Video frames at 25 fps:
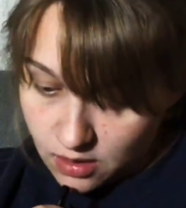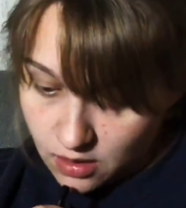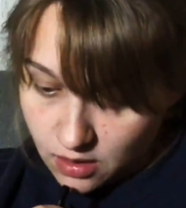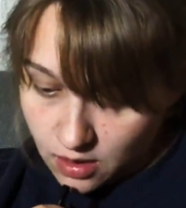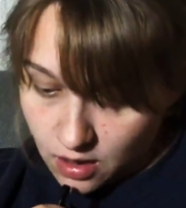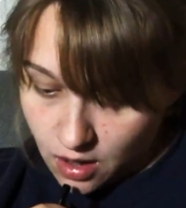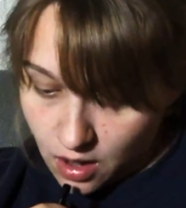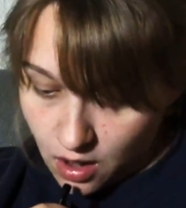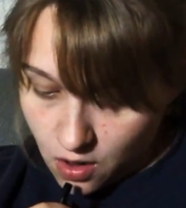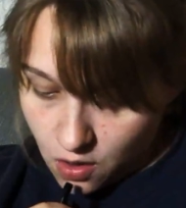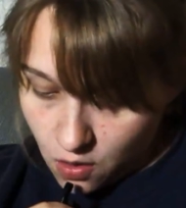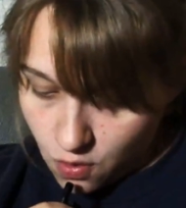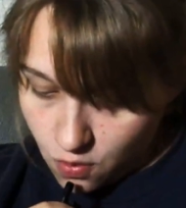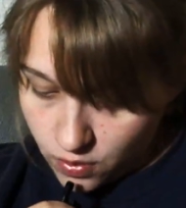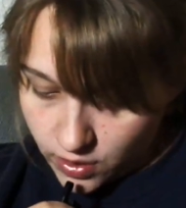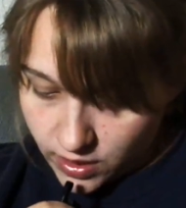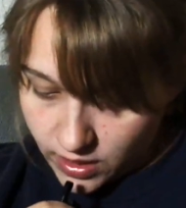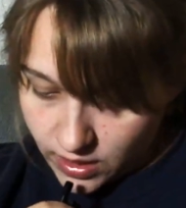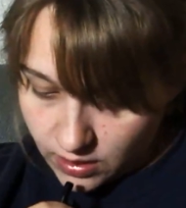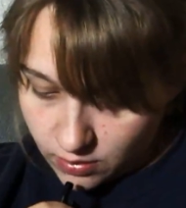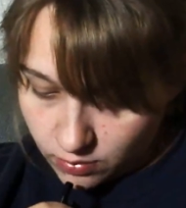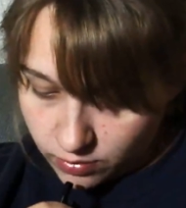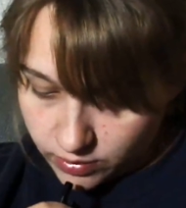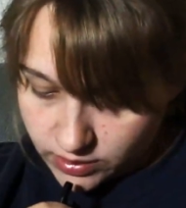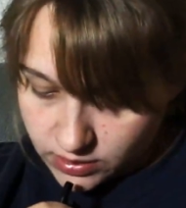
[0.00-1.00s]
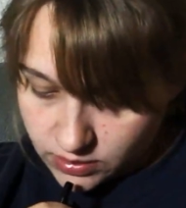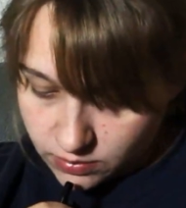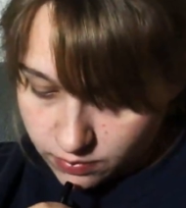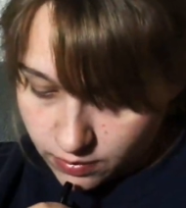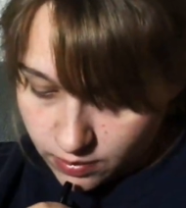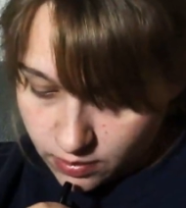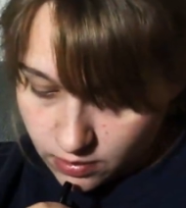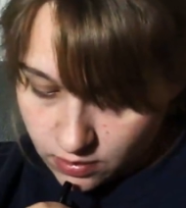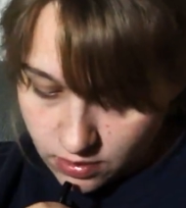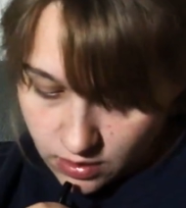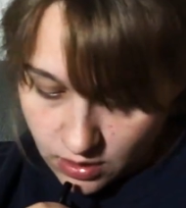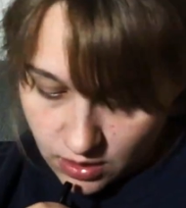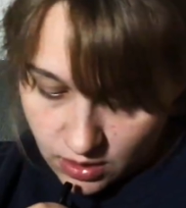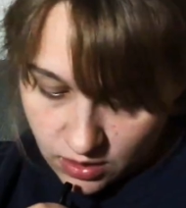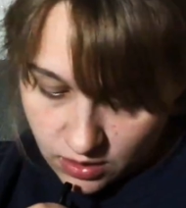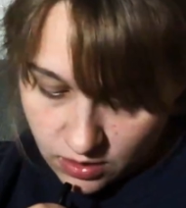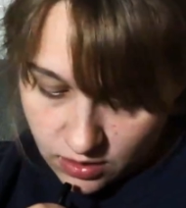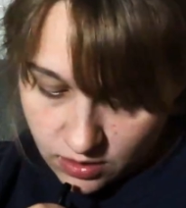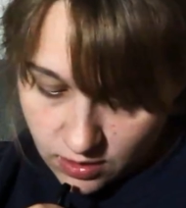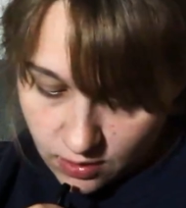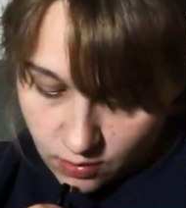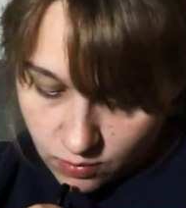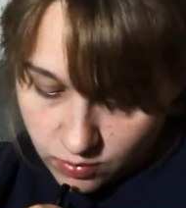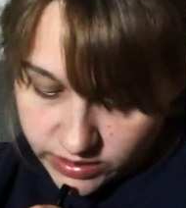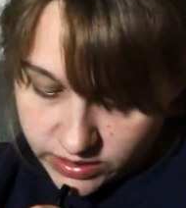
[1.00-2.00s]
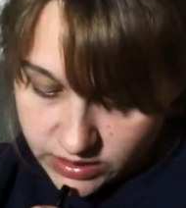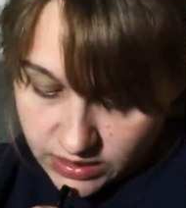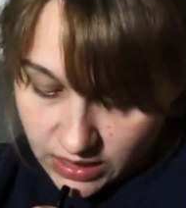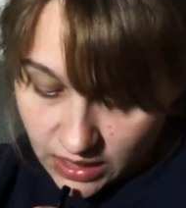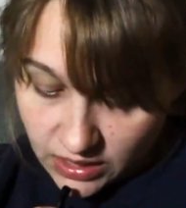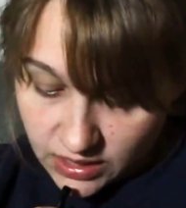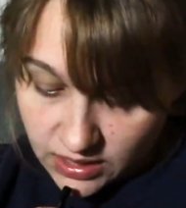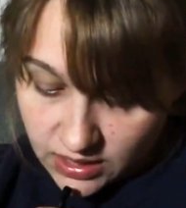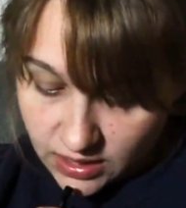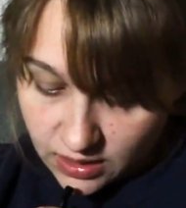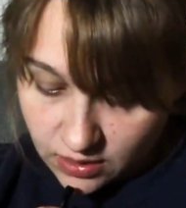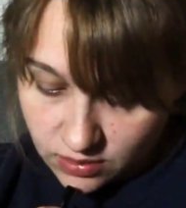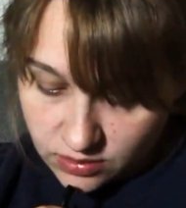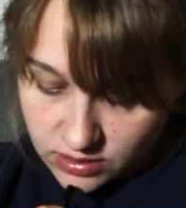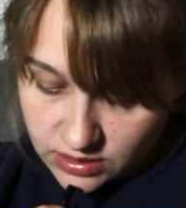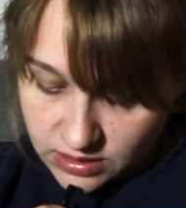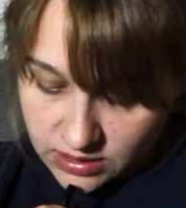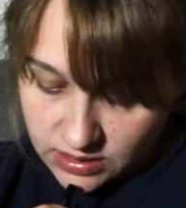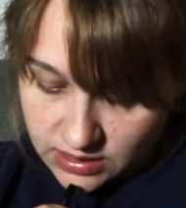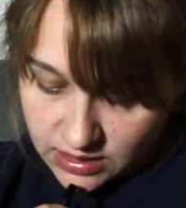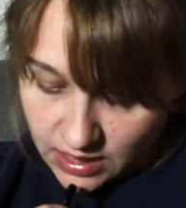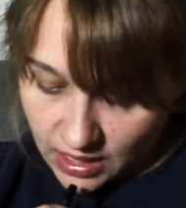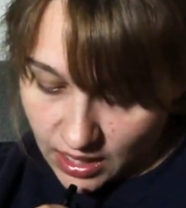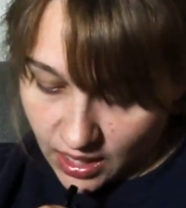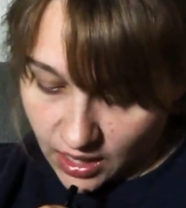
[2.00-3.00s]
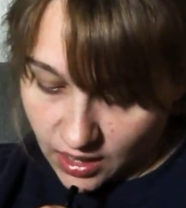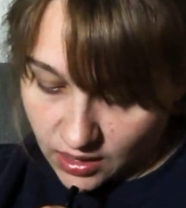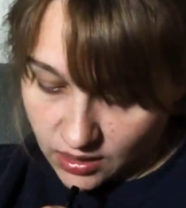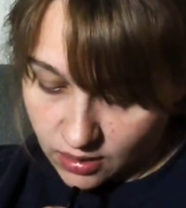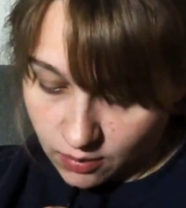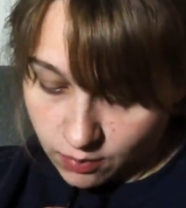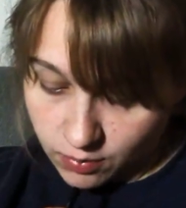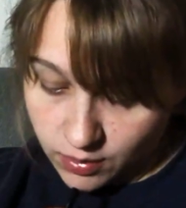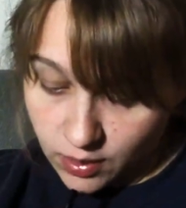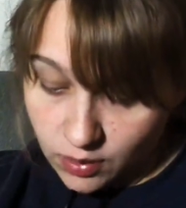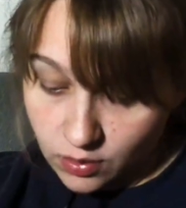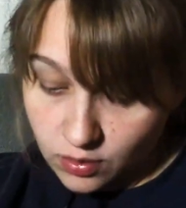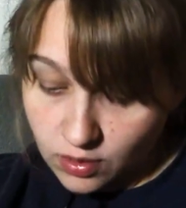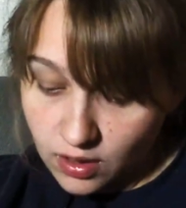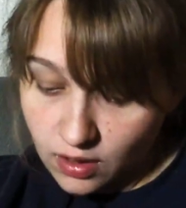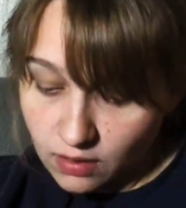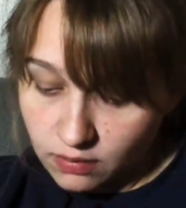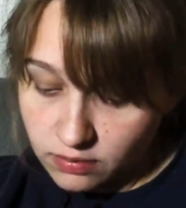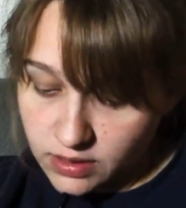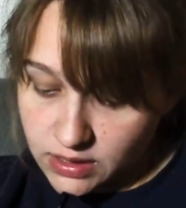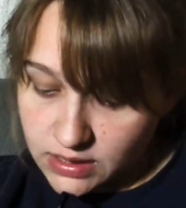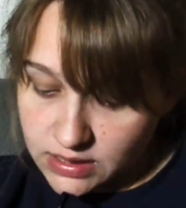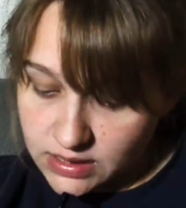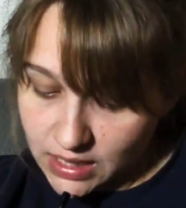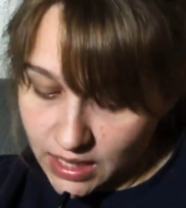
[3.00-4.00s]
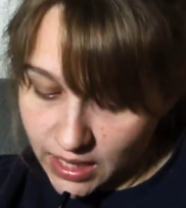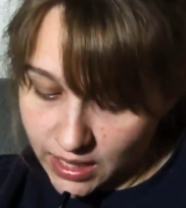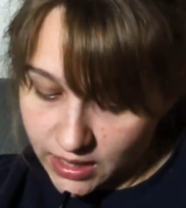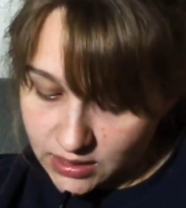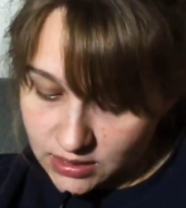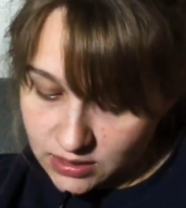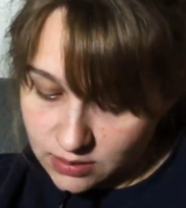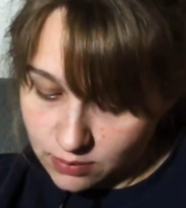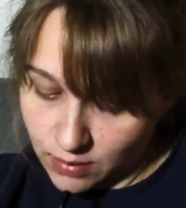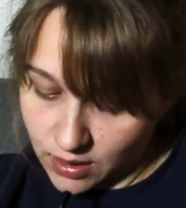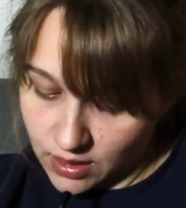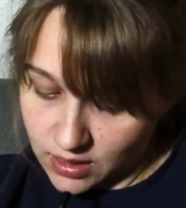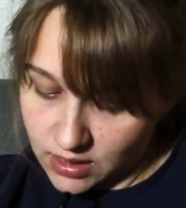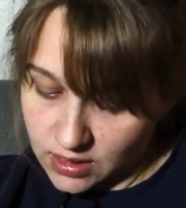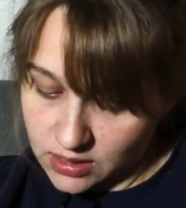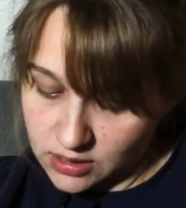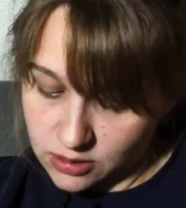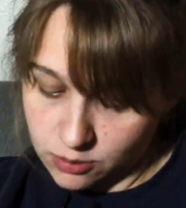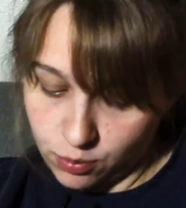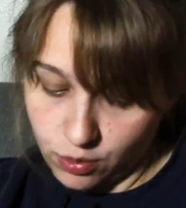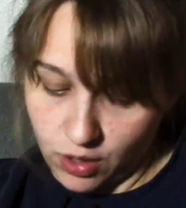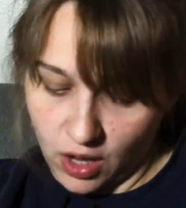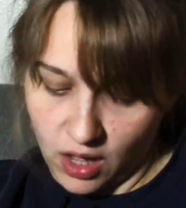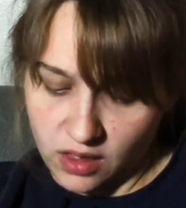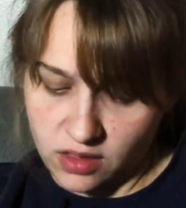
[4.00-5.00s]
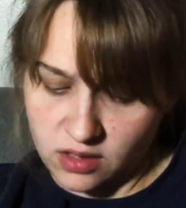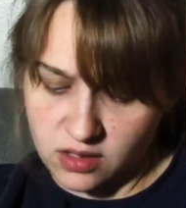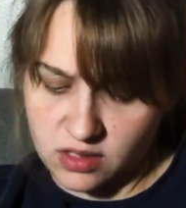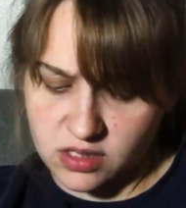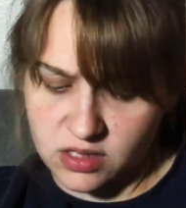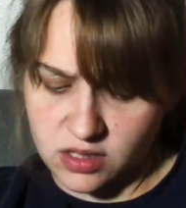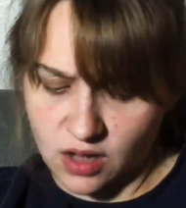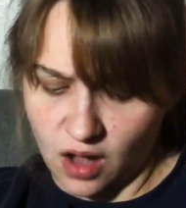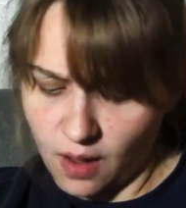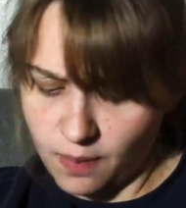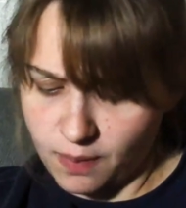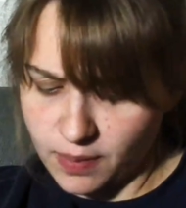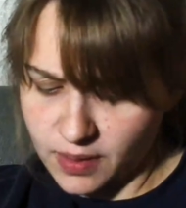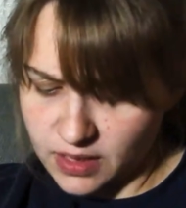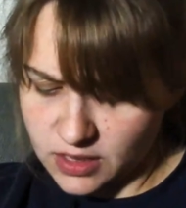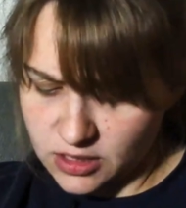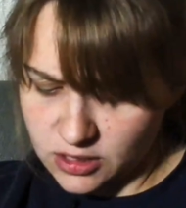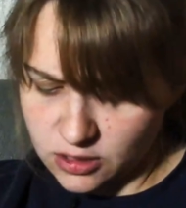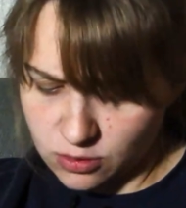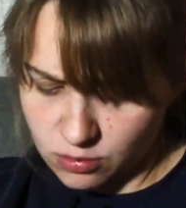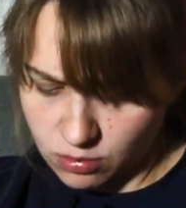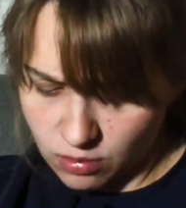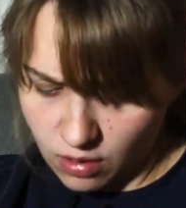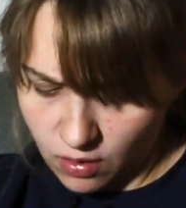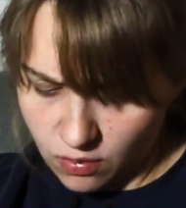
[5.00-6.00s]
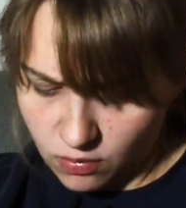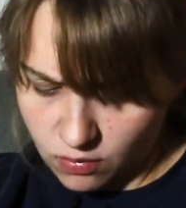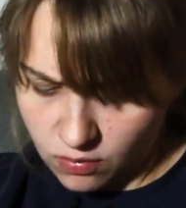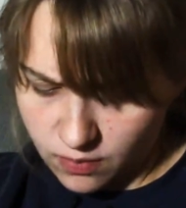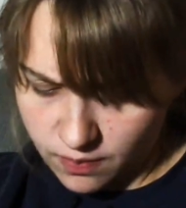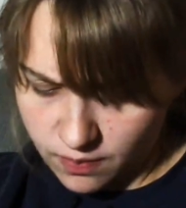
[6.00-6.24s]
"Oh!" he whispered. There was nothing else to say. The beauty of these lights made his breath stop in his throat.